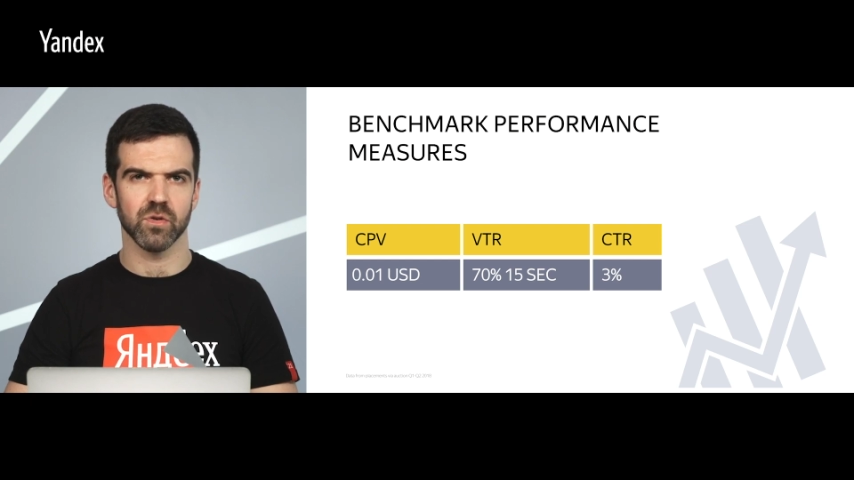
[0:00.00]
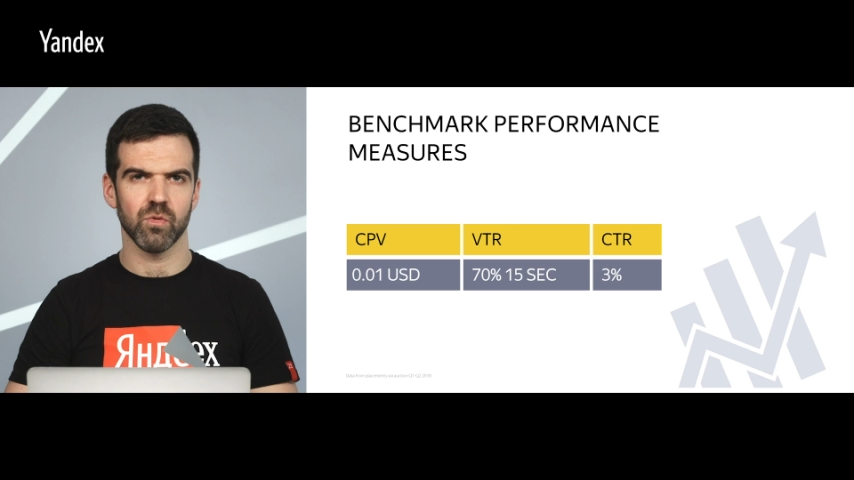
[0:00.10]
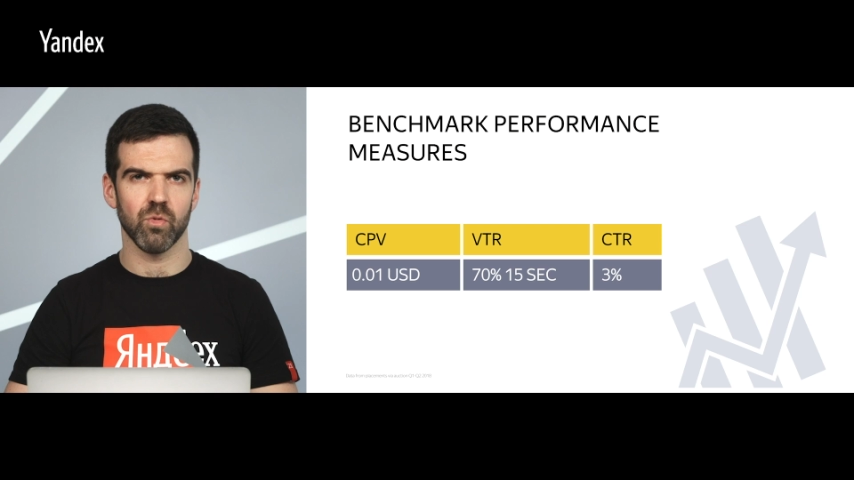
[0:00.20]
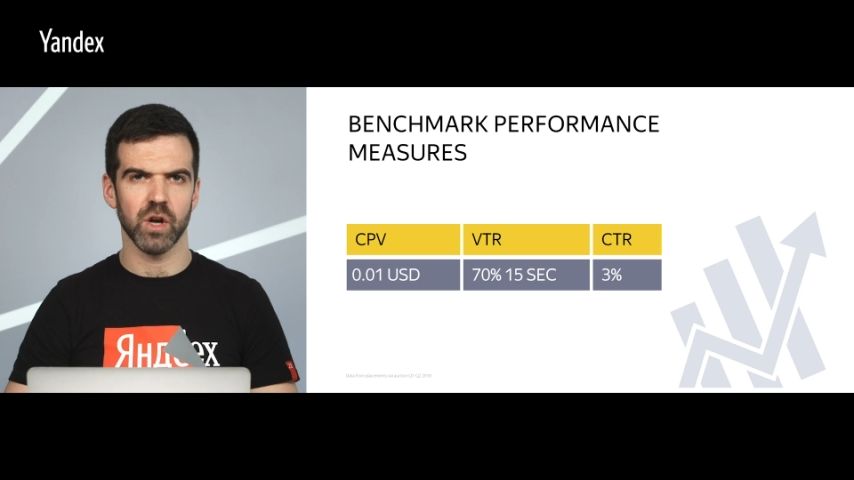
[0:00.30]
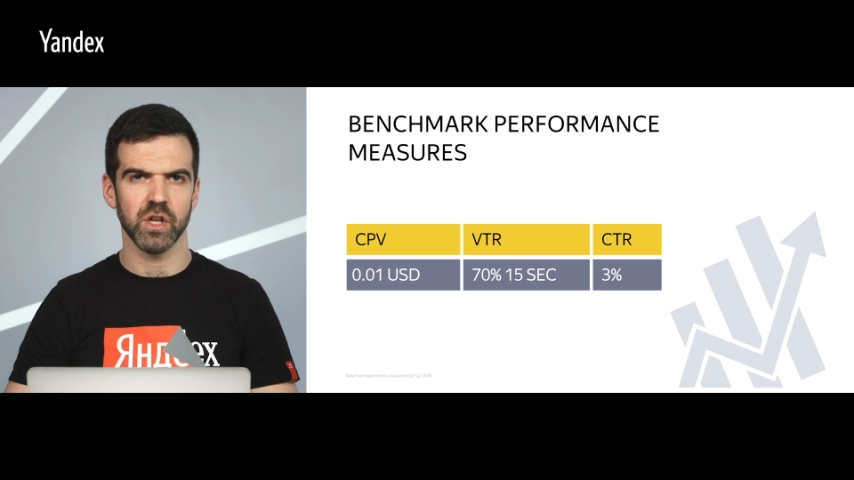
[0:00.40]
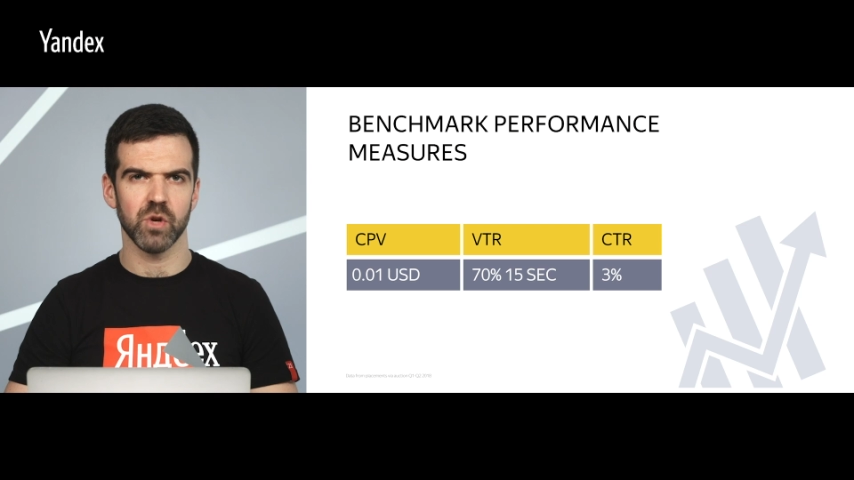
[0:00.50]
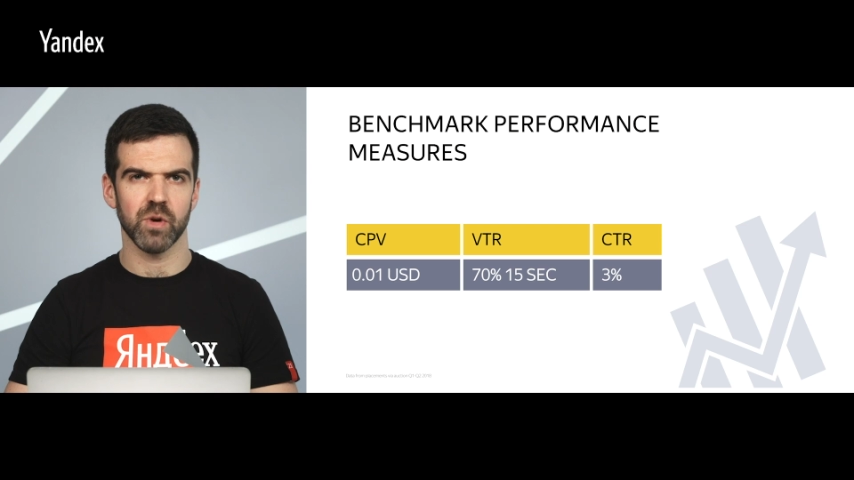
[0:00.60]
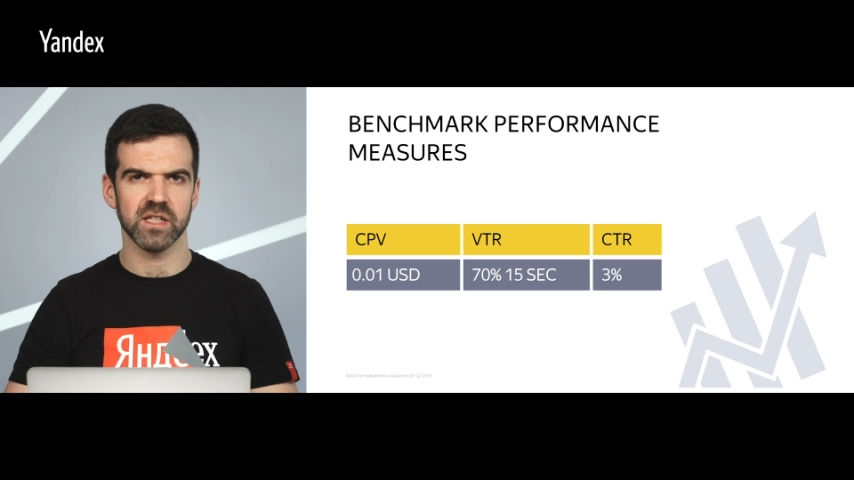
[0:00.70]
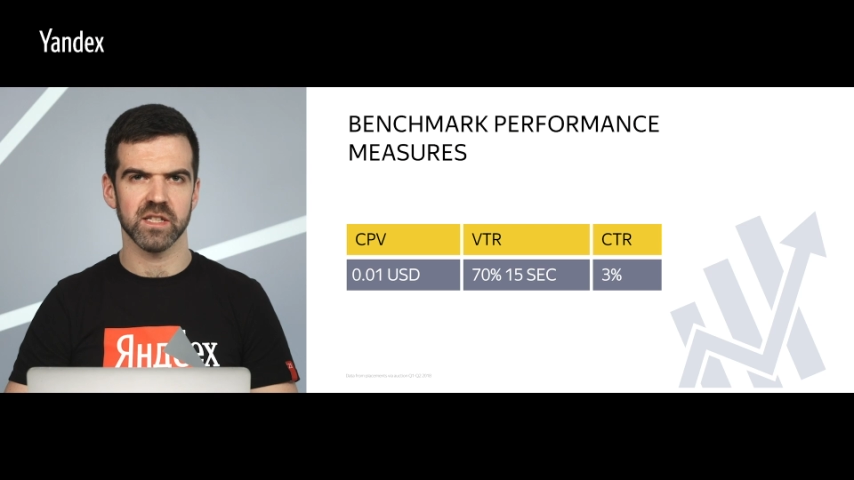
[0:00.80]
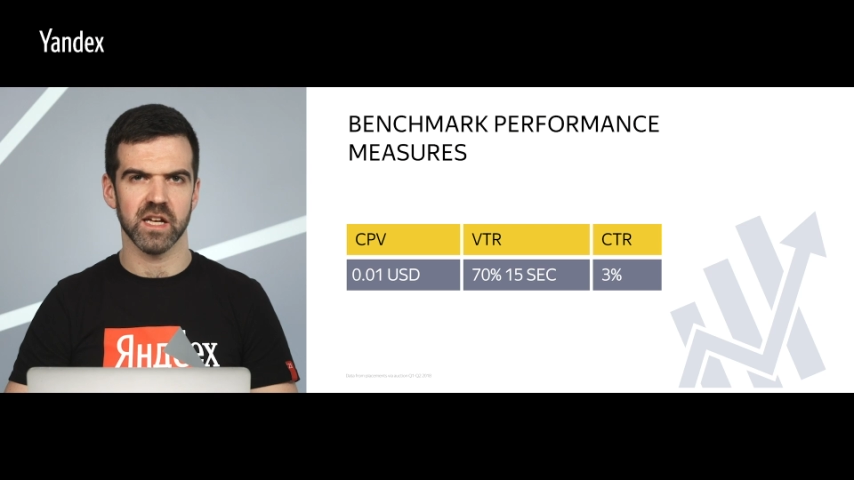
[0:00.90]
1
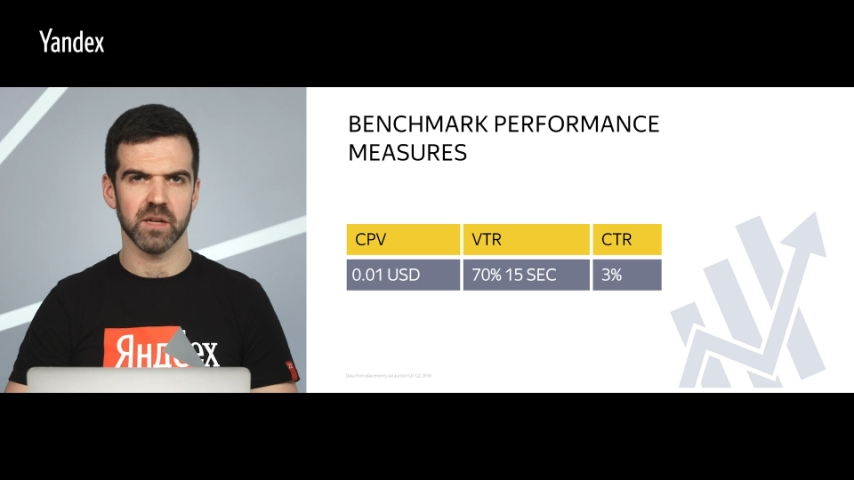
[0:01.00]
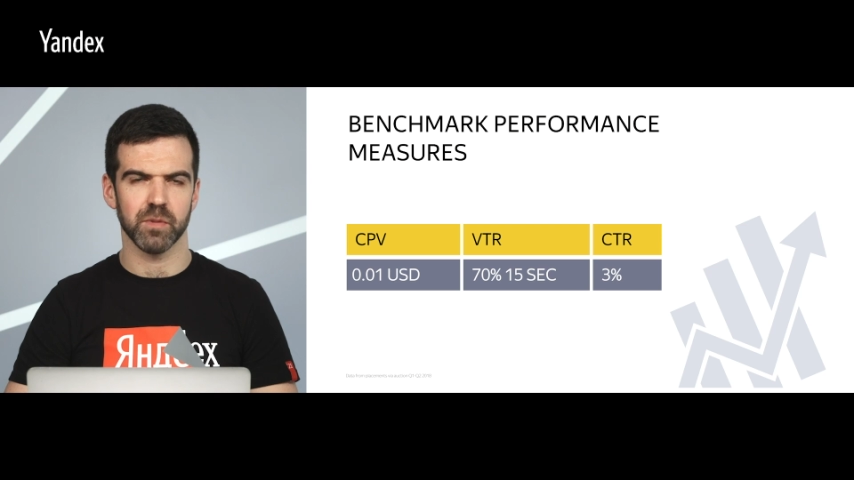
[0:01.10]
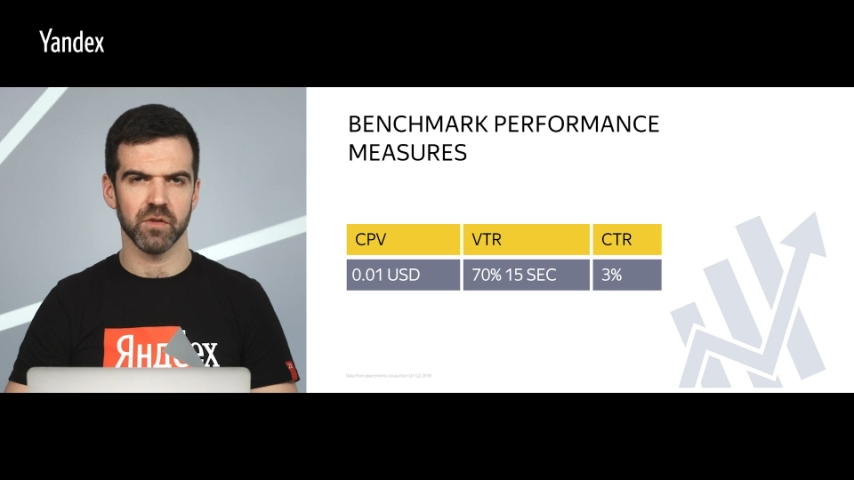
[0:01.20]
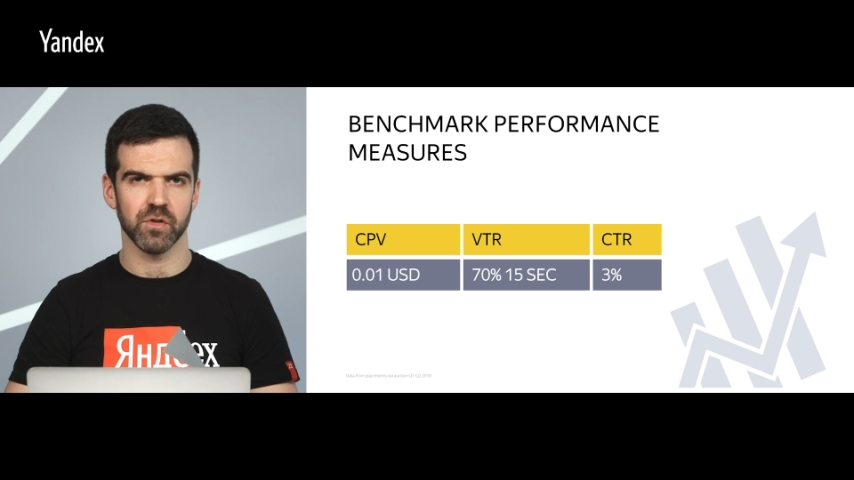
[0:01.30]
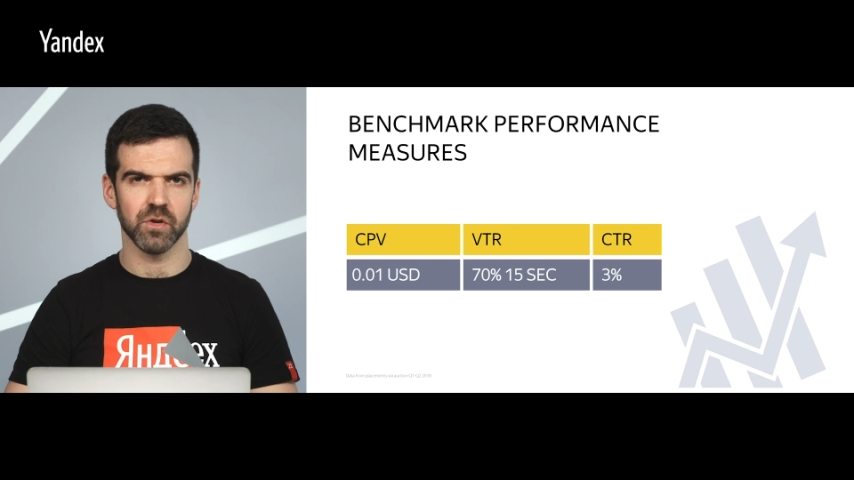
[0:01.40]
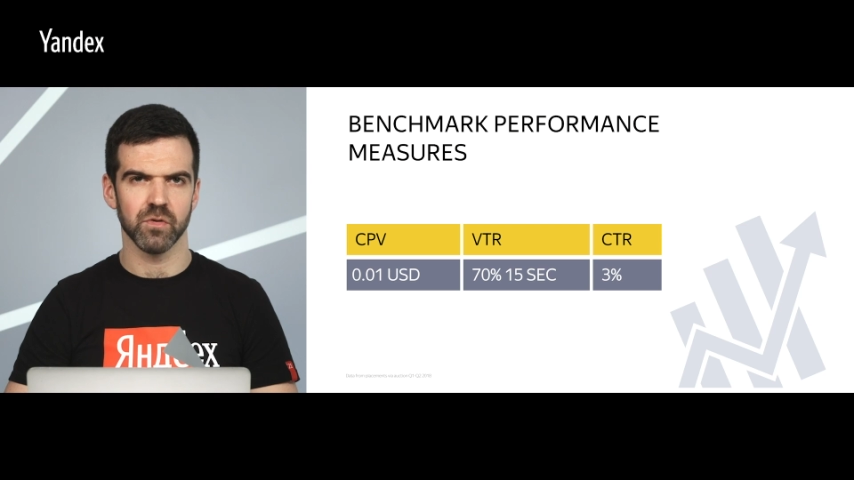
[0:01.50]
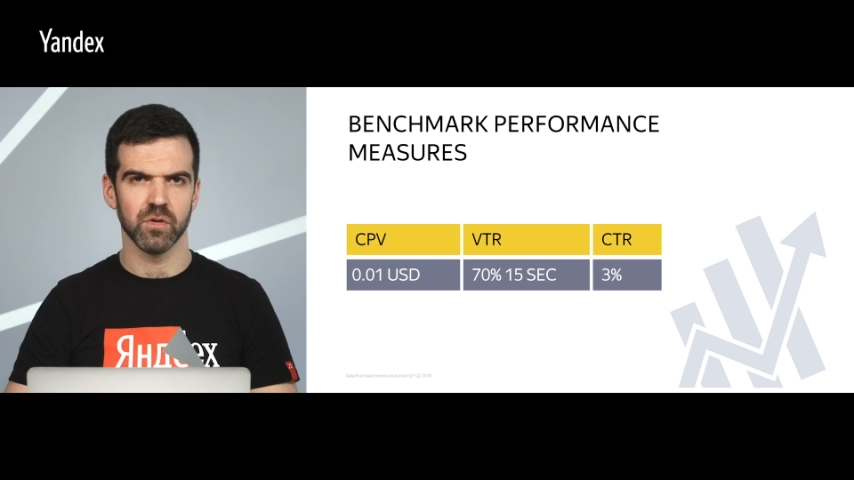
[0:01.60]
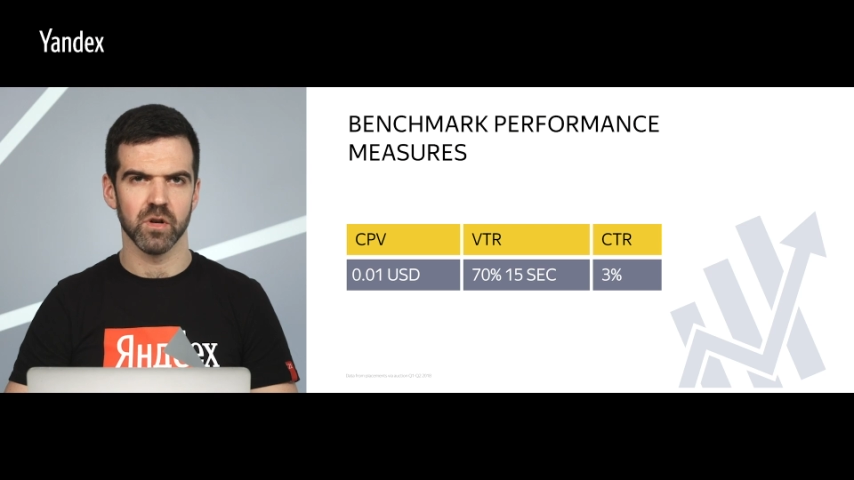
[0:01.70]
US cent per view.